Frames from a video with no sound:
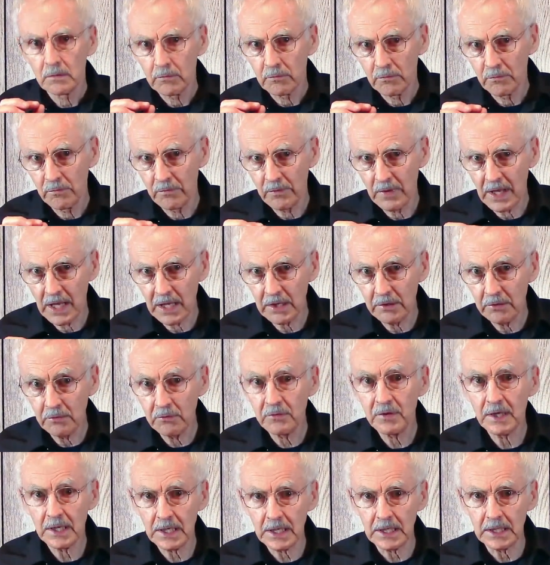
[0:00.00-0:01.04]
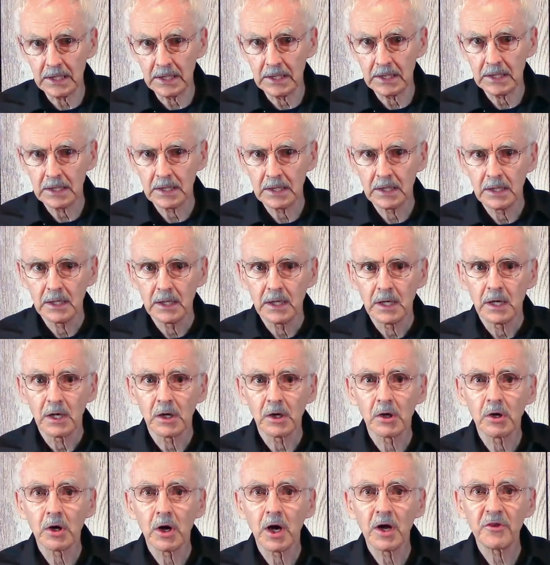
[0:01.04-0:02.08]
Value 10,
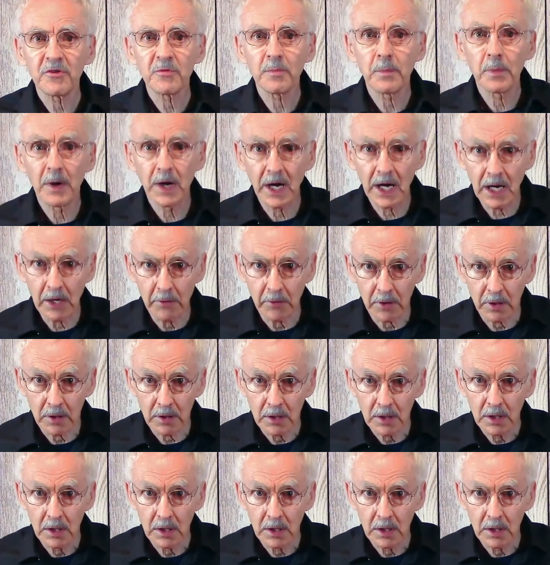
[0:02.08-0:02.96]
God's power.